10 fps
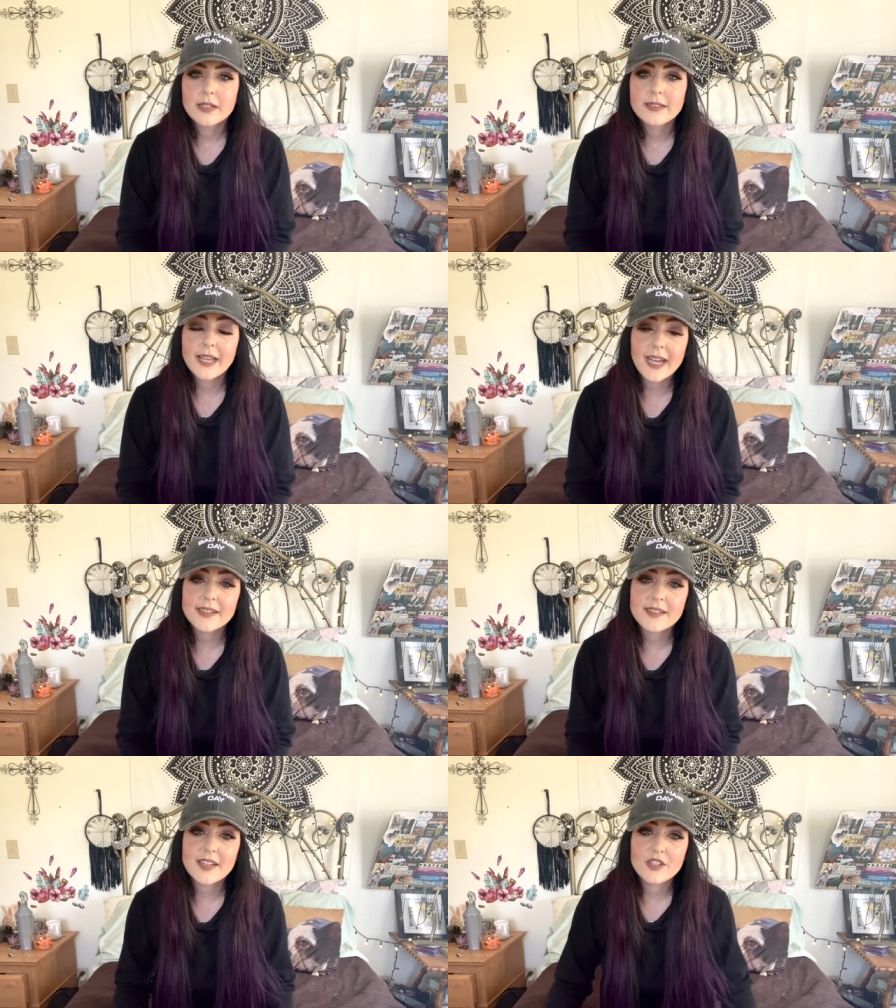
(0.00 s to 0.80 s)

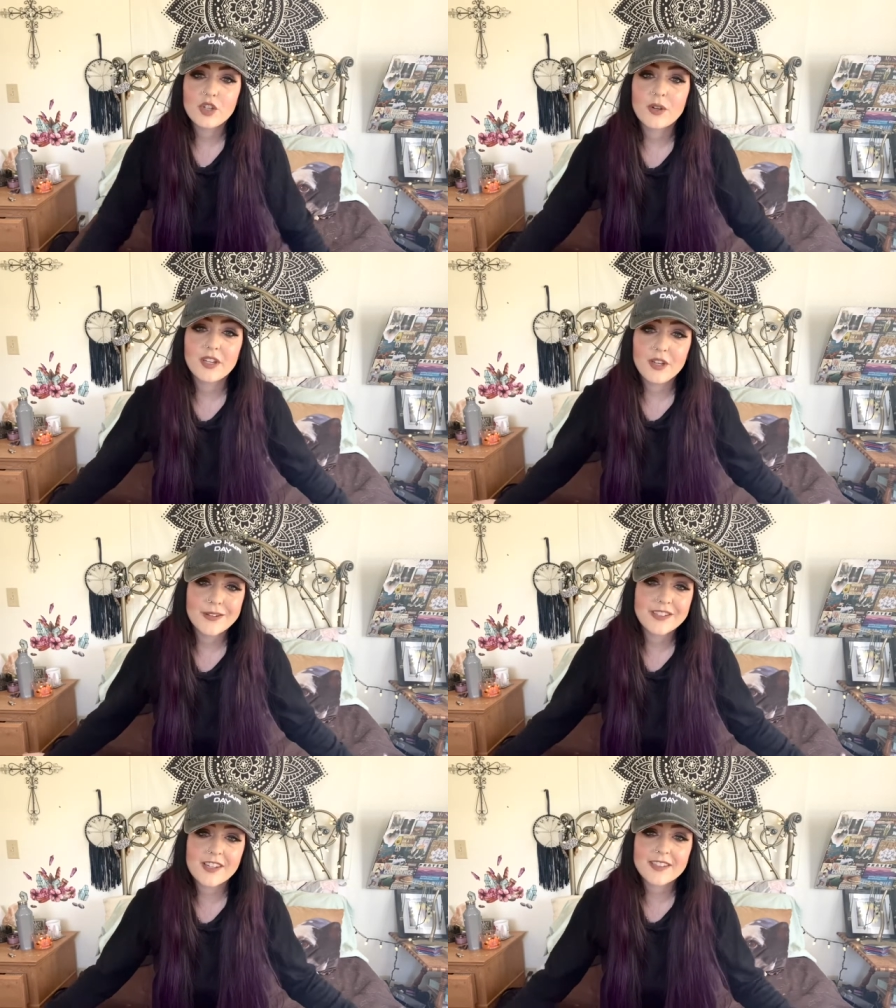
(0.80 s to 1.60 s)
Next is you can
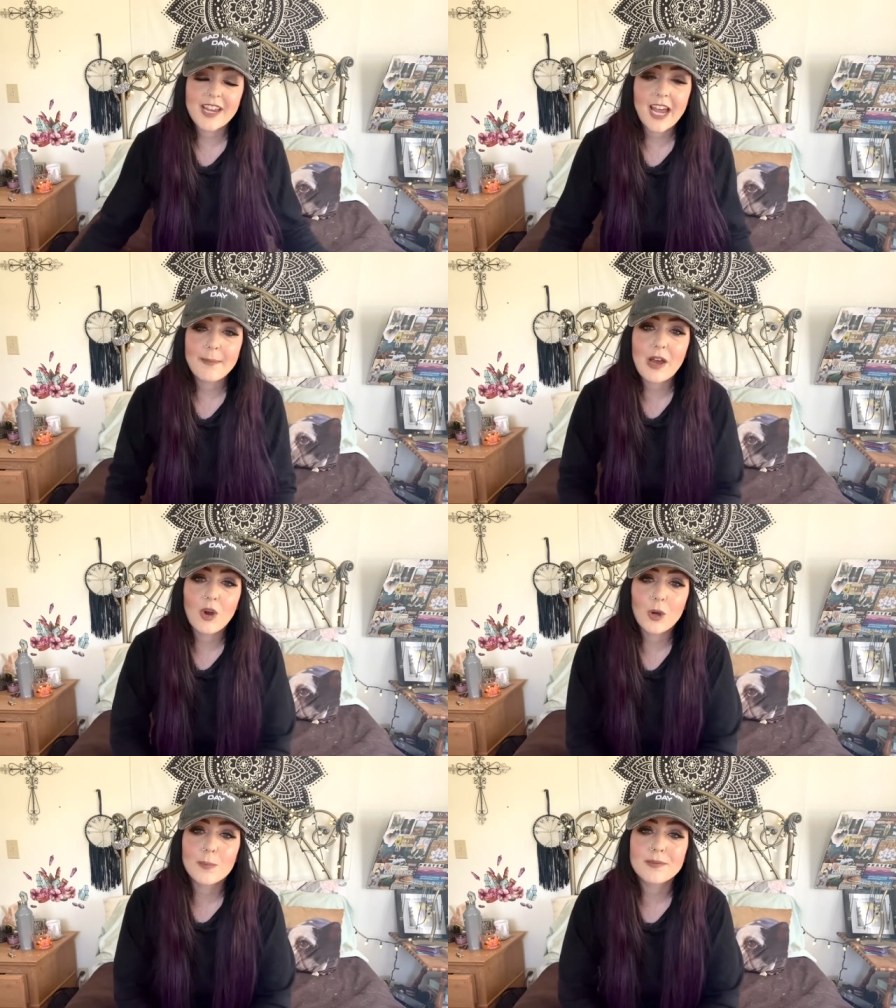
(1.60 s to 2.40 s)
use this time at
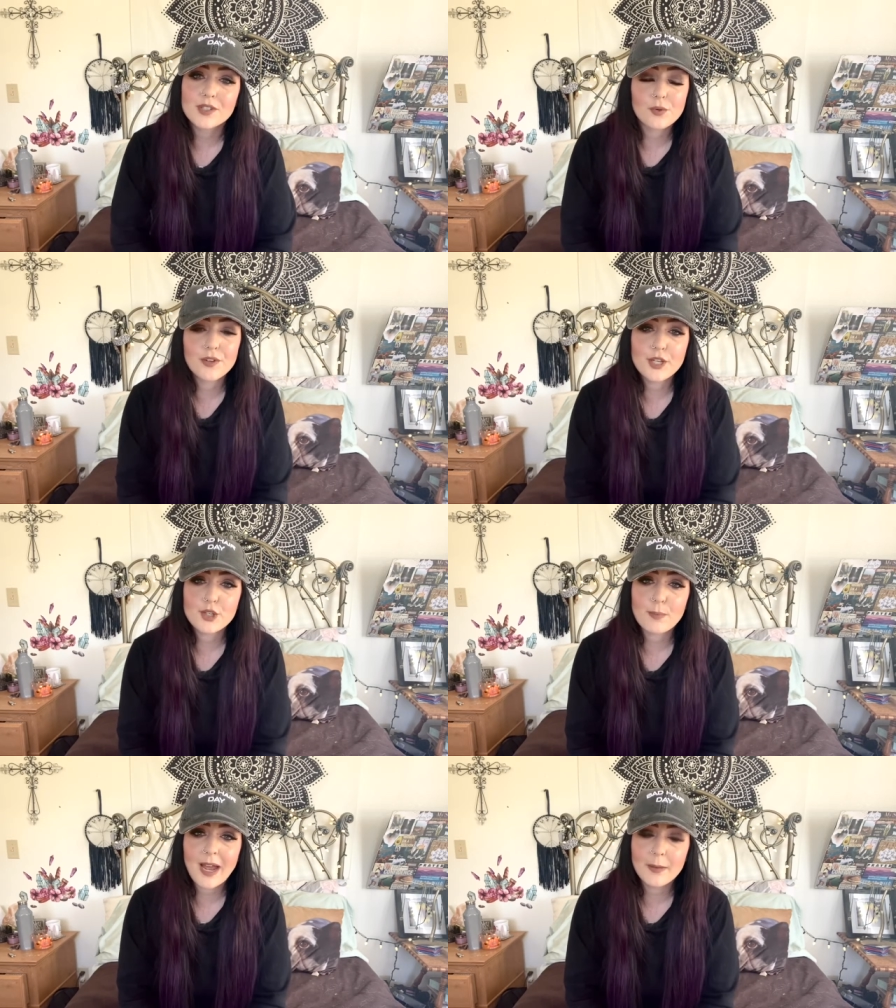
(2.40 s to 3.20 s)
home to read
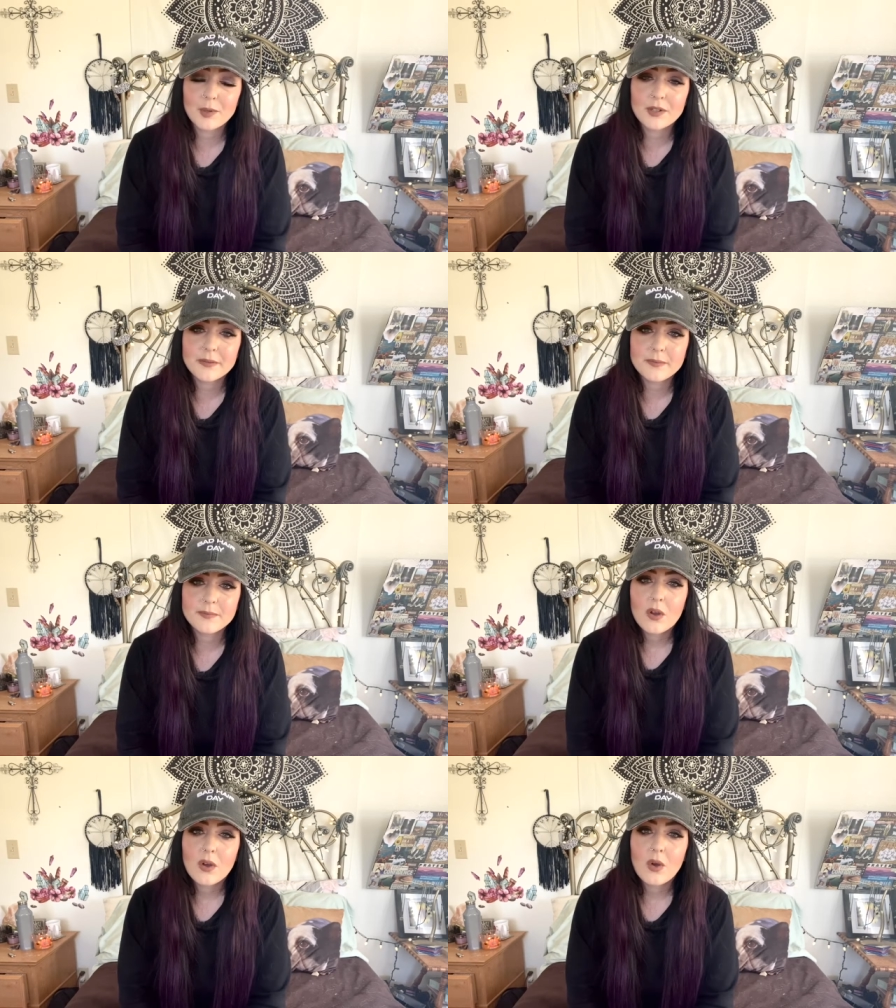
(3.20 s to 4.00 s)
your Bible,
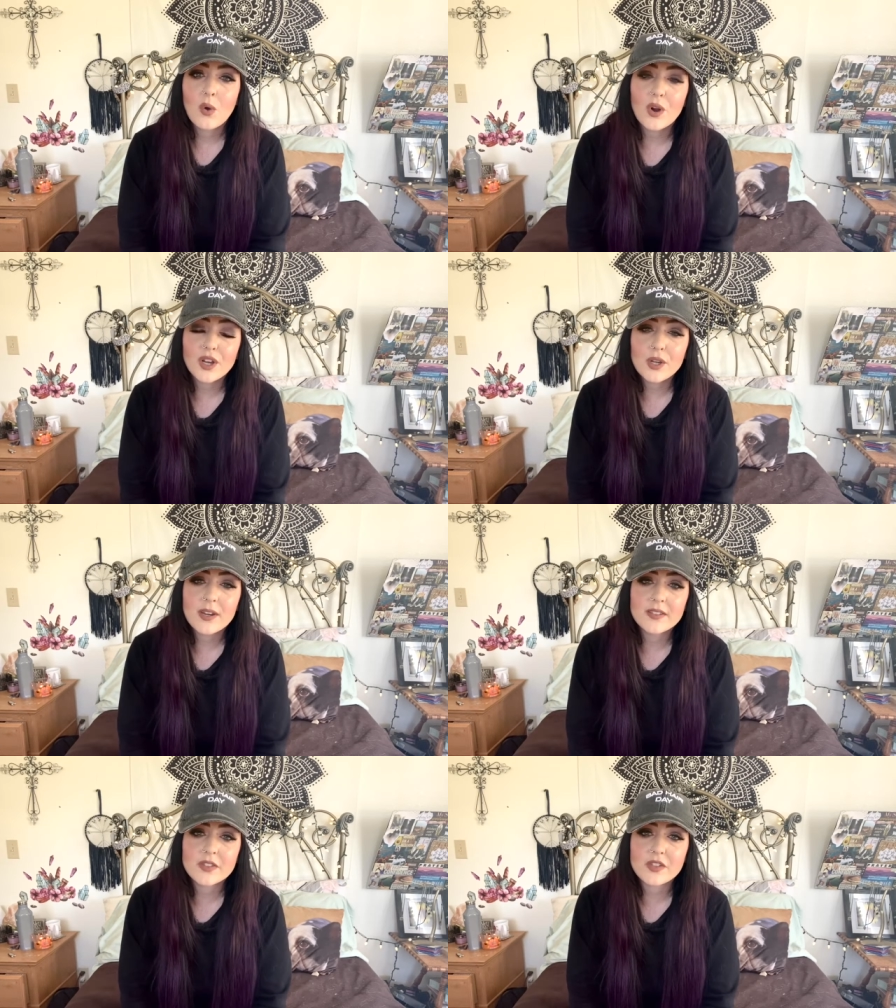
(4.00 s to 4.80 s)
or you
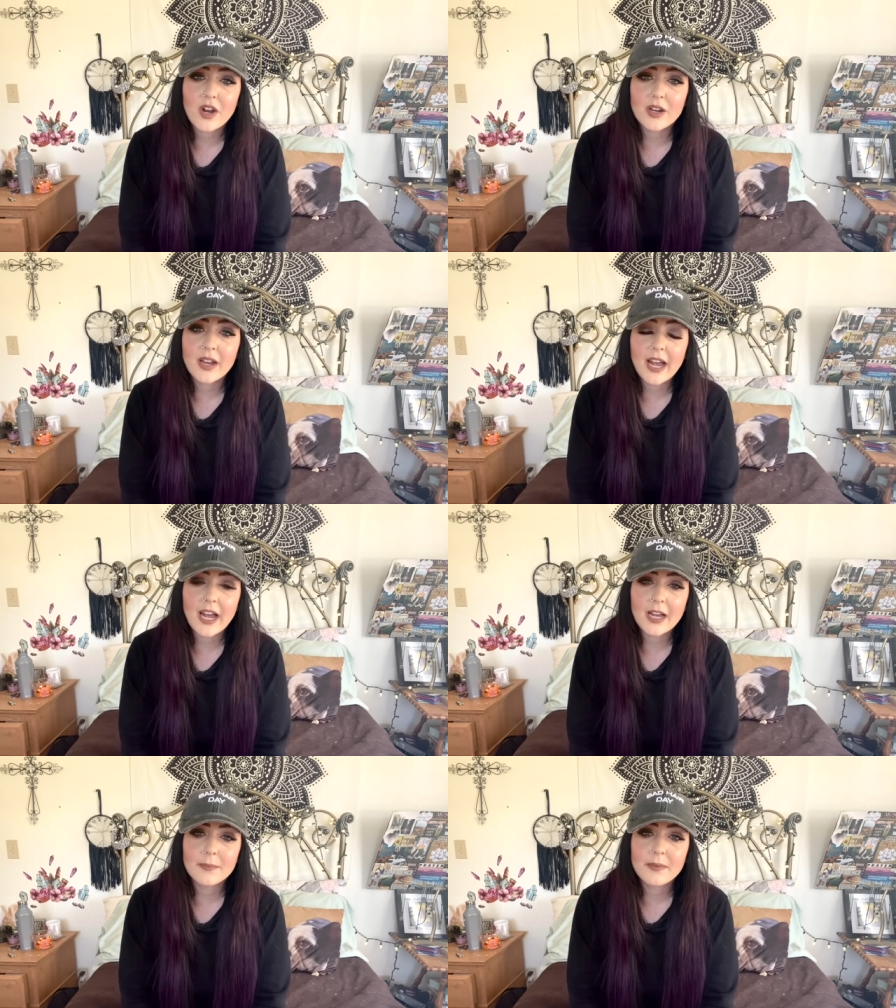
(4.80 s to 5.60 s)
can start
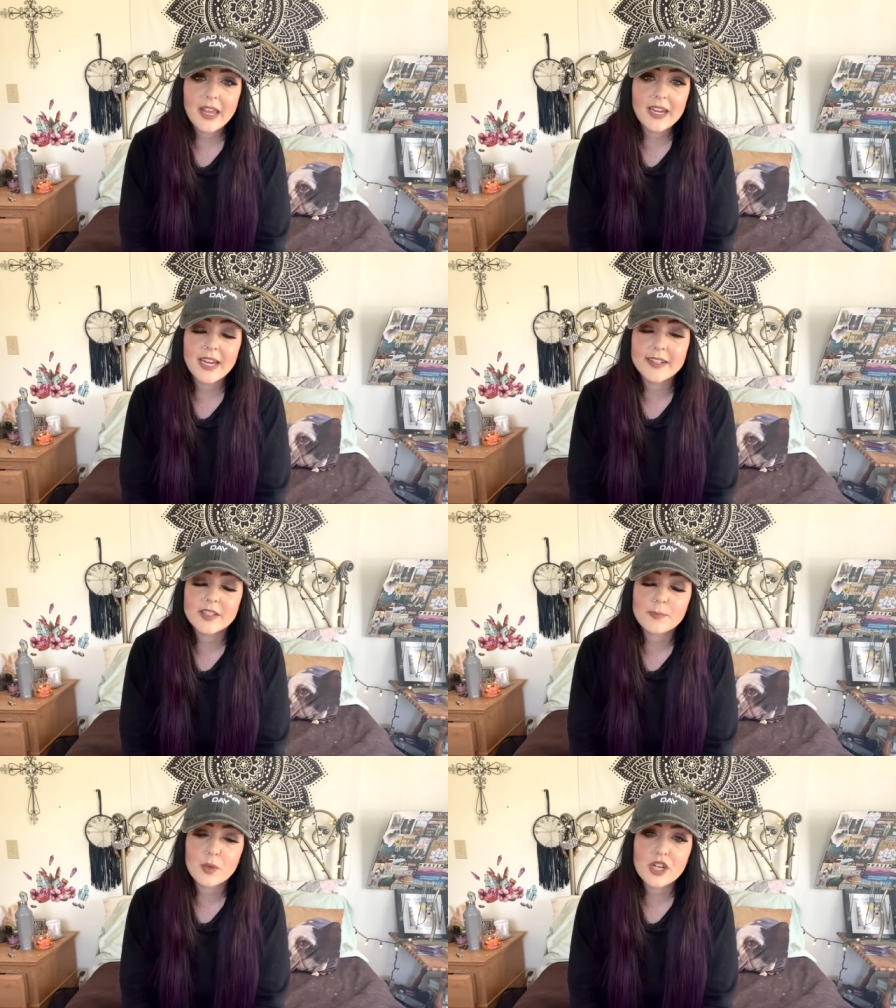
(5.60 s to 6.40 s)
um, an
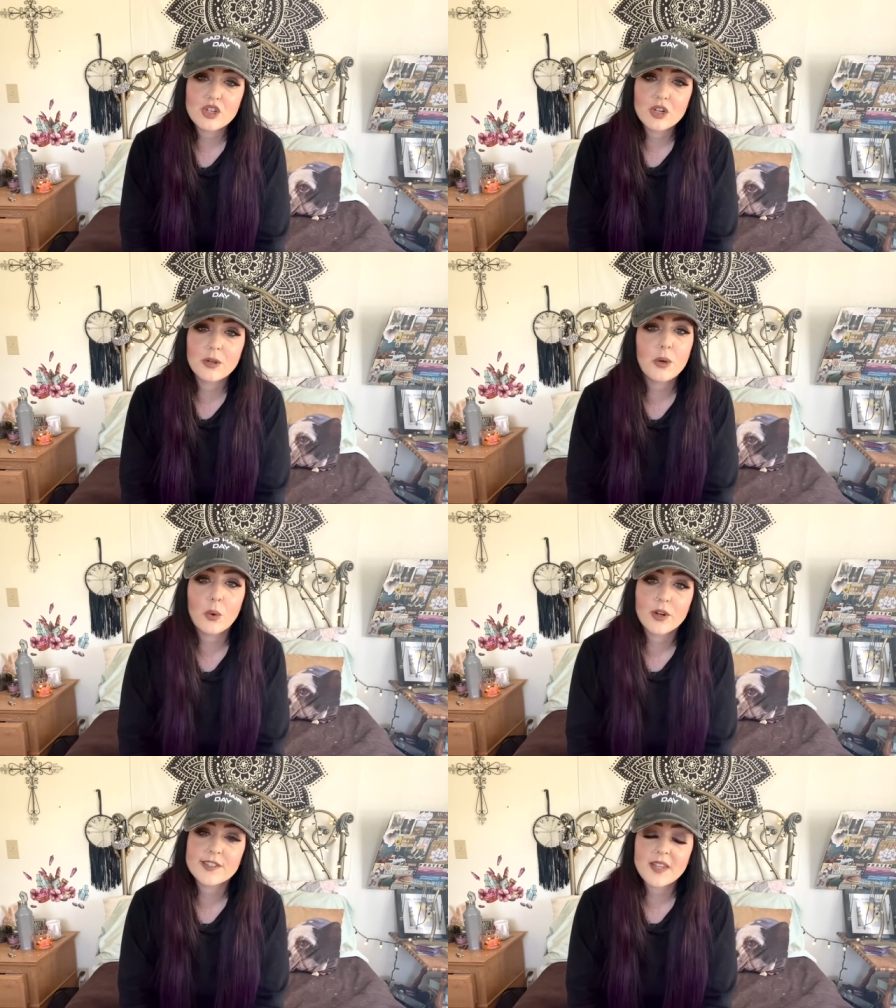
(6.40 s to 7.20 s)
inspirational
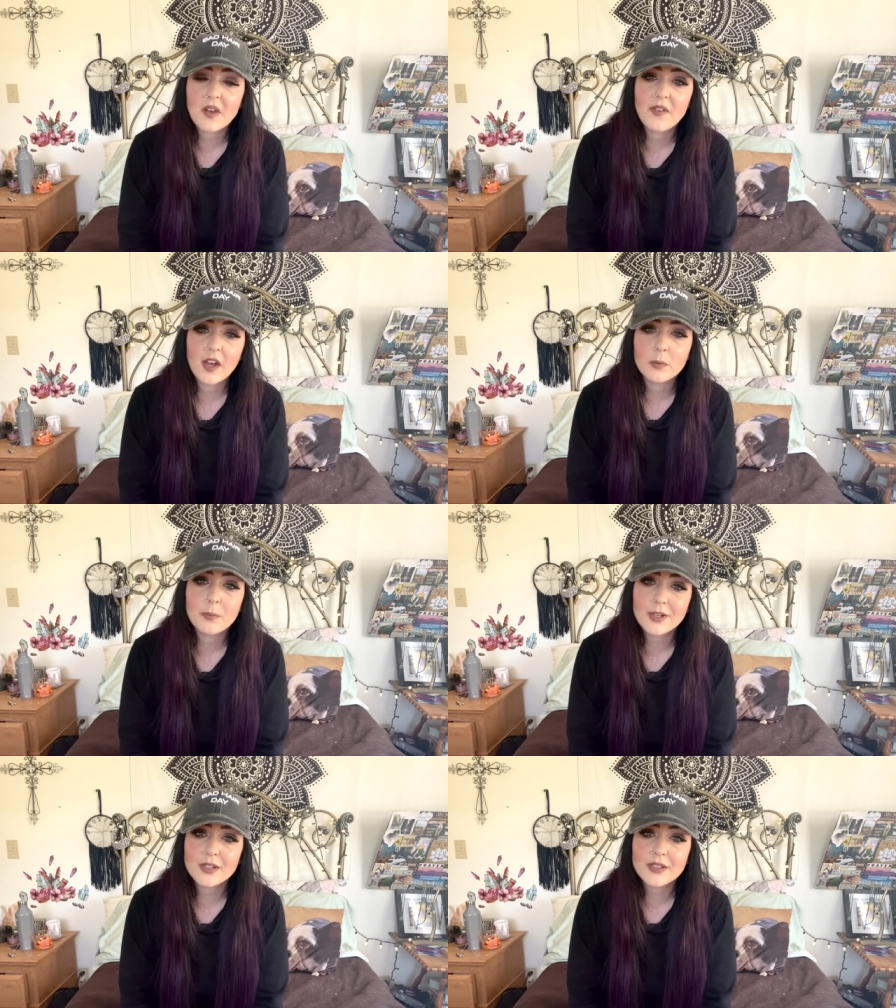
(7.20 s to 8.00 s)
or self help
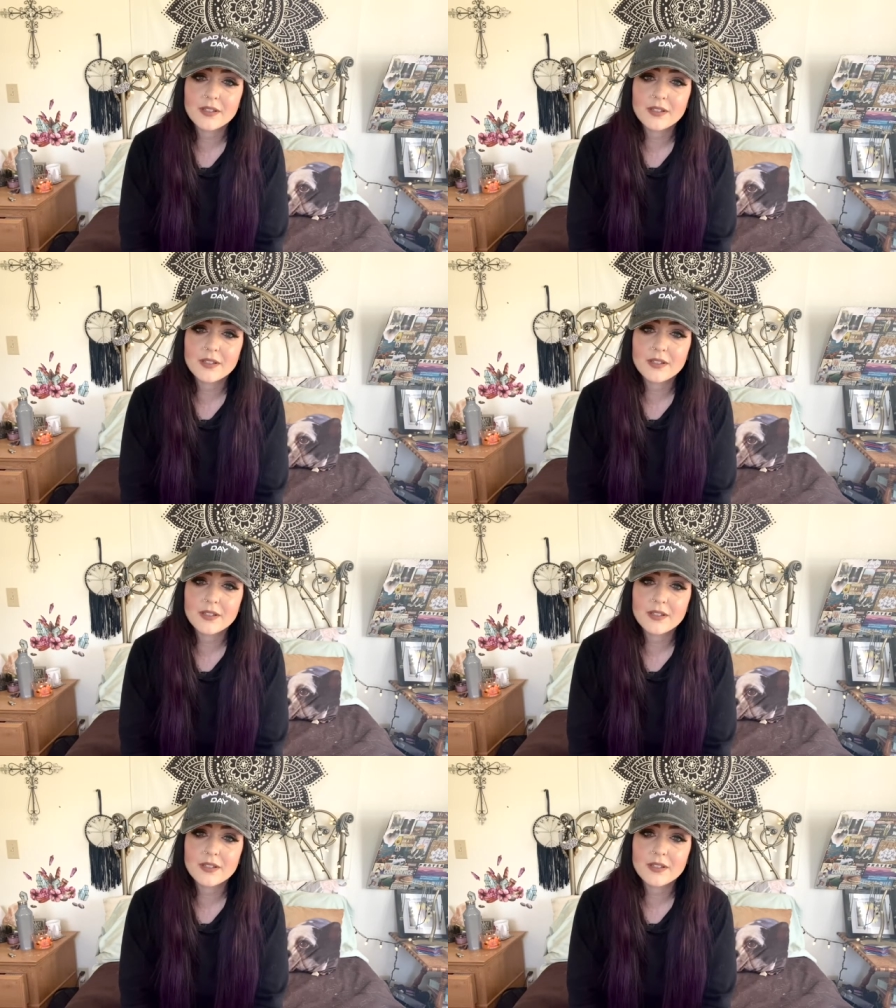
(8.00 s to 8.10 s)
book.